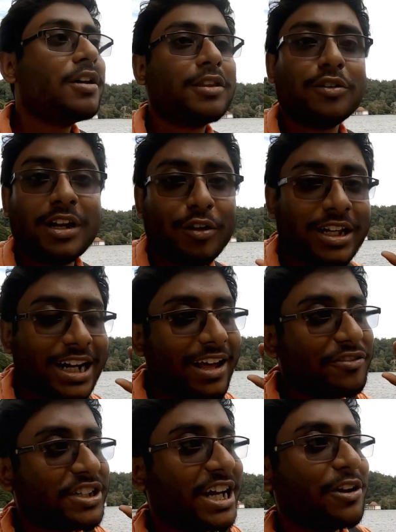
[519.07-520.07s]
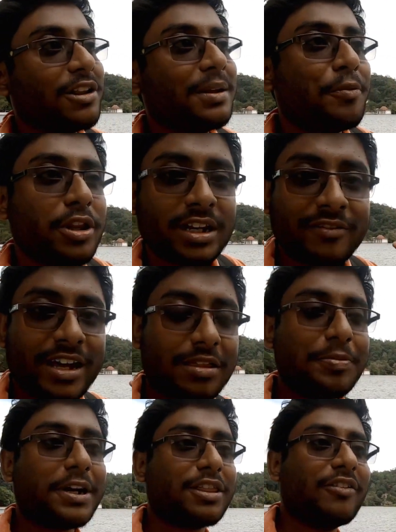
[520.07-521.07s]
So now that I have shared all the positive
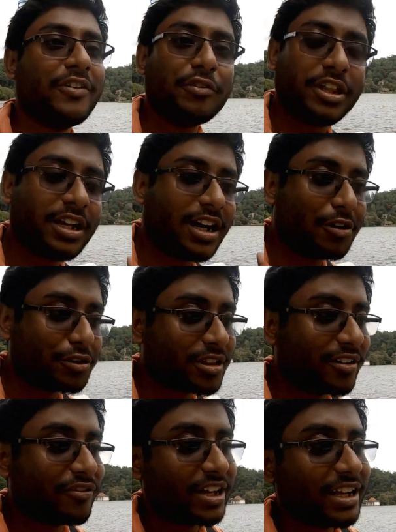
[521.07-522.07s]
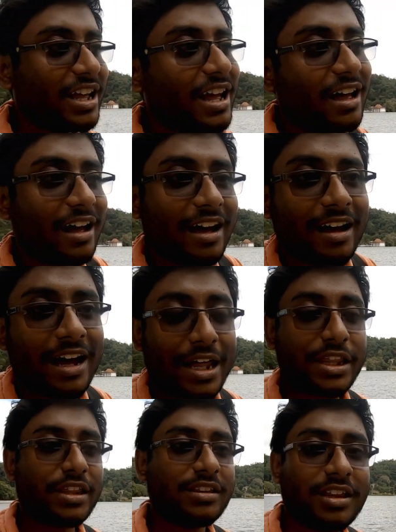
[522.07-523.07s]
aspects of using couchsurfing
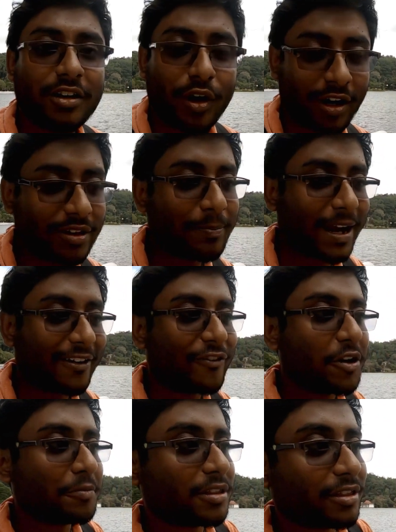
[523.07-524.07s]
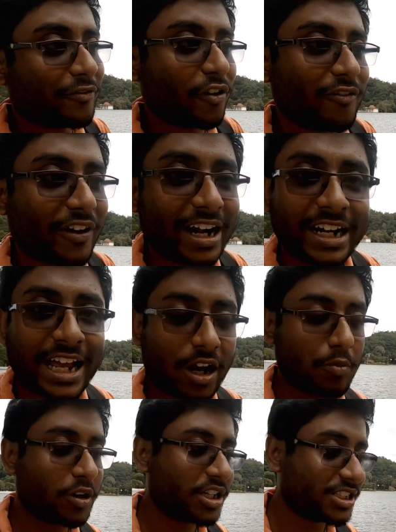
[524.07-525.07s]
as one of the platforms for finding
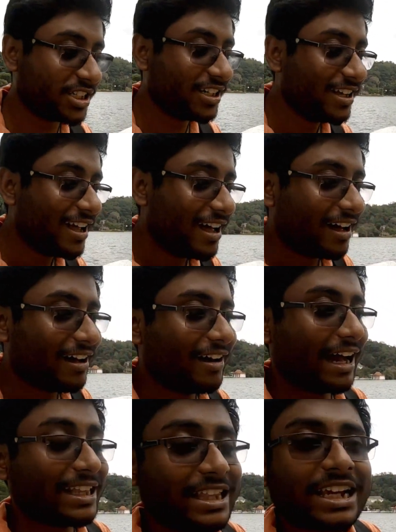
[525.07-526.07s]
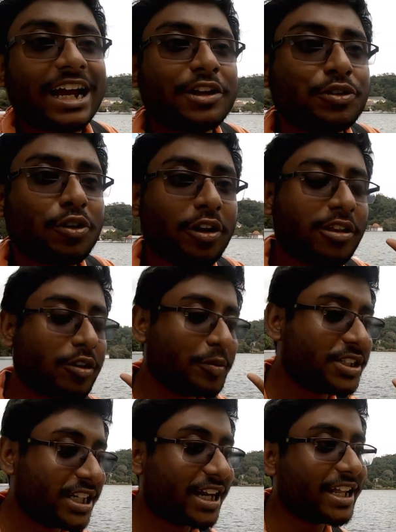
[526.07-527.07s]
accommodation, I think I should also
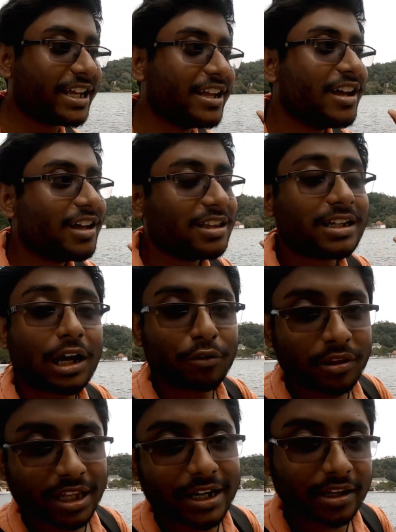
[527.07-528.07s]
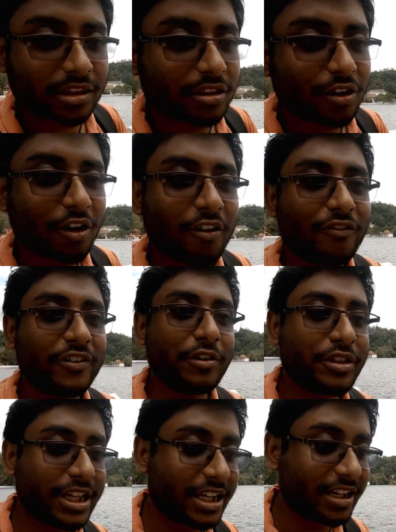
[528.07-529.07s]
be sharing the downsides of
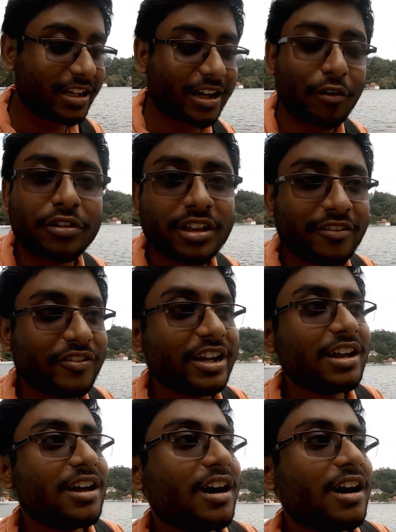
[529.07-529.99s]
using couchsurfing.